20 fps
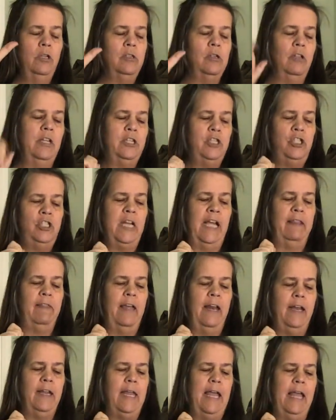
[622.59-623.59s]
So let's check
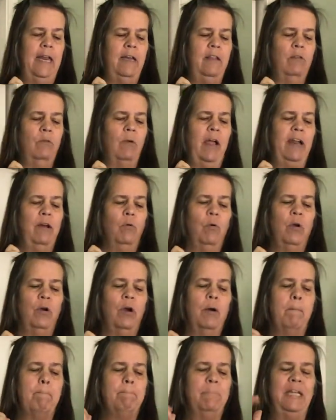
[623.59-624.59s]
that again in the right order.